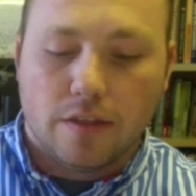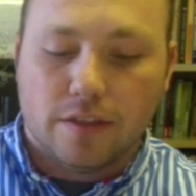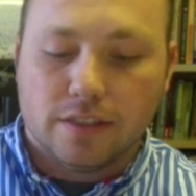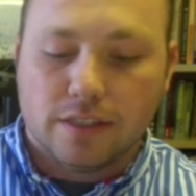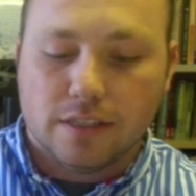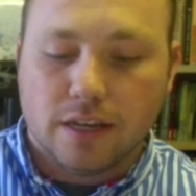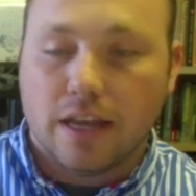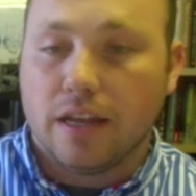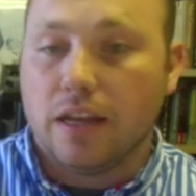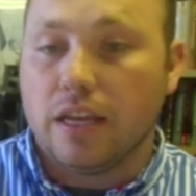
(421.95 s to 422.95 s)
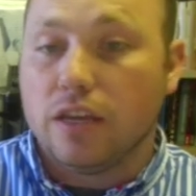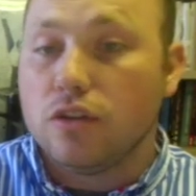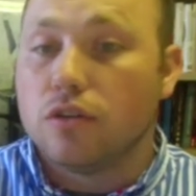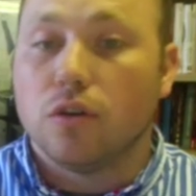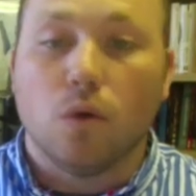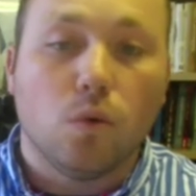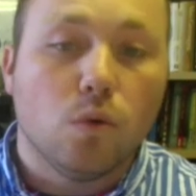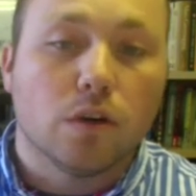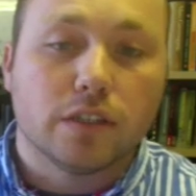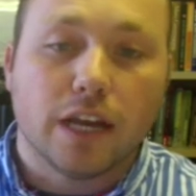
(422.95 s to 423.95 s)
This isn't an either
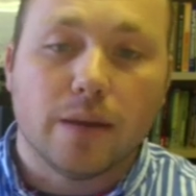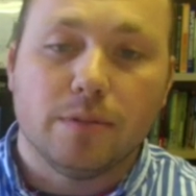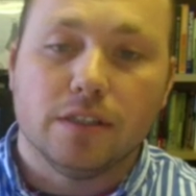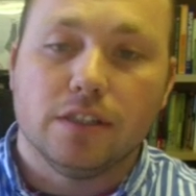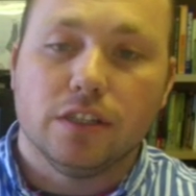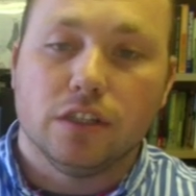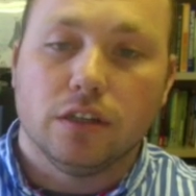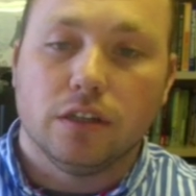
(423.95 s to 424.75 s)
or type decision.